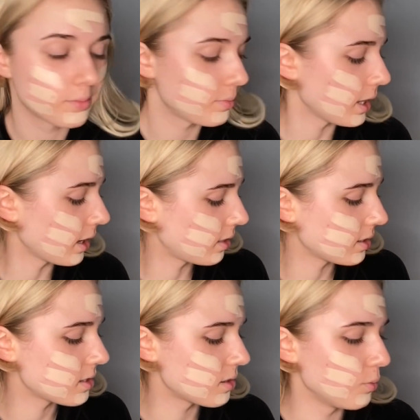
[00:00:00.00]
Like
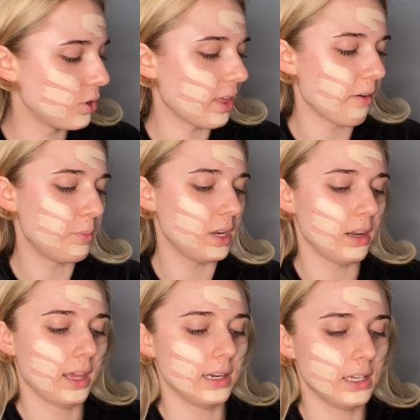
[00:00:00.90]
this is the mood that I've been in
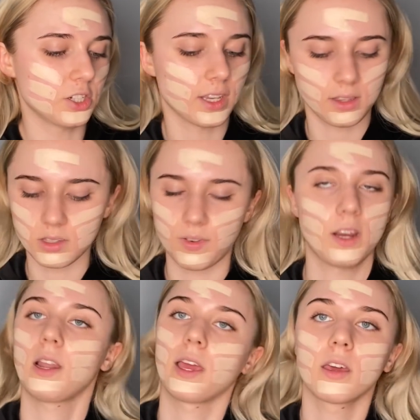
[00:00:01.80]
lately. Just like this
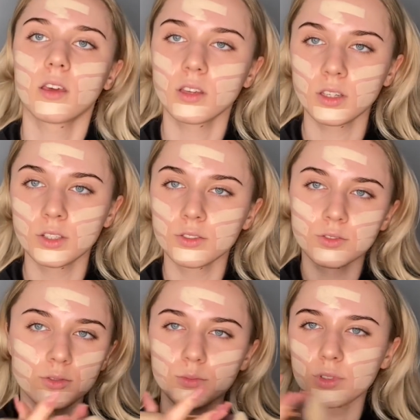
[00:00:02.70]
very like
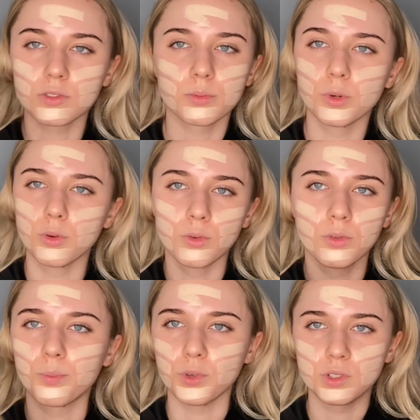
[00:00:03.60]

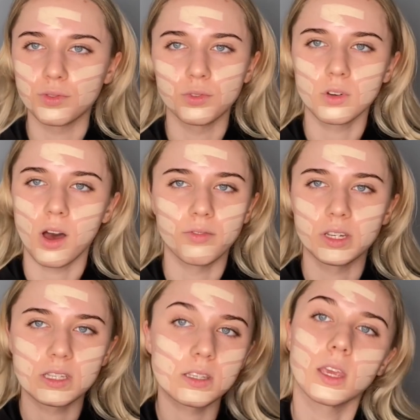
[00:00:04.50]
smooth, beautiful, covered
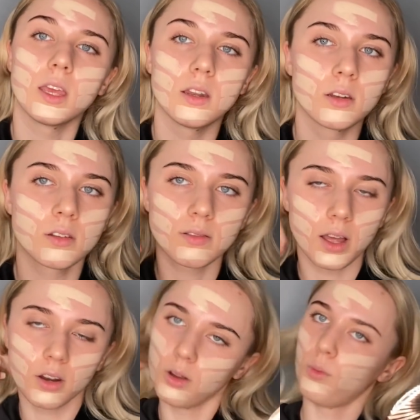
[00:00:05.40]
skin.
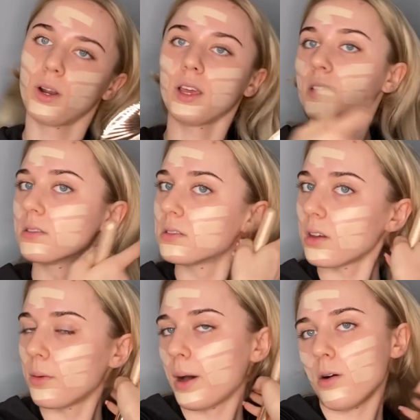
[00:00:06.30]
I don't know what it is
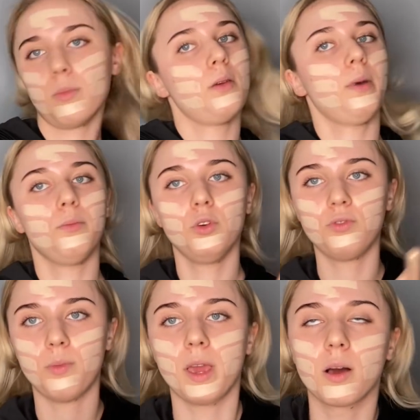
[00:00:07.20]
about me. My mood
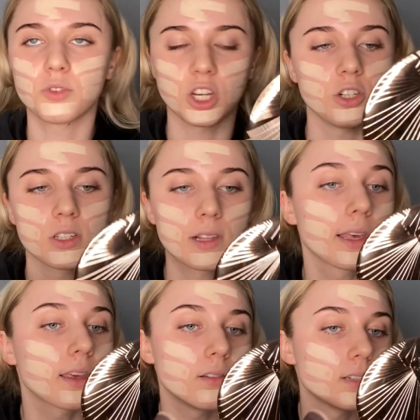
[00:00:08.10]
for makeup changes
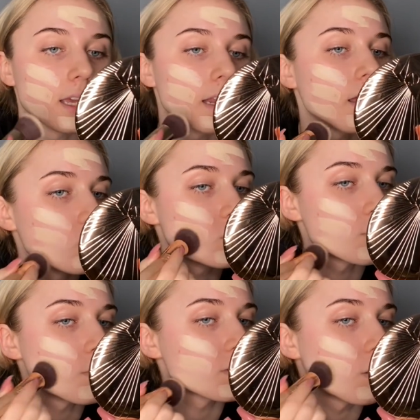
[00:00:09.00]
like daily.
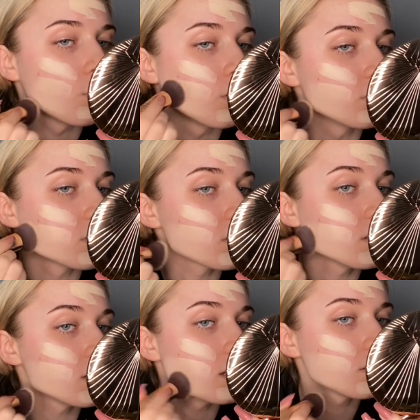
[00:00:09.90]
Sometimes I want skin
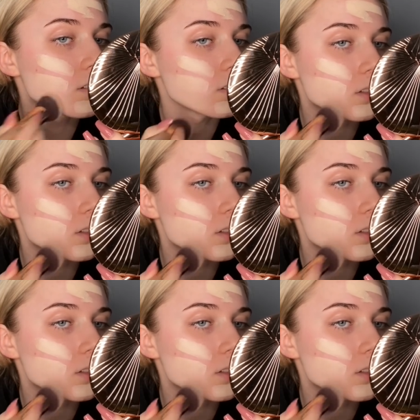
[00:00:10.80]
tints.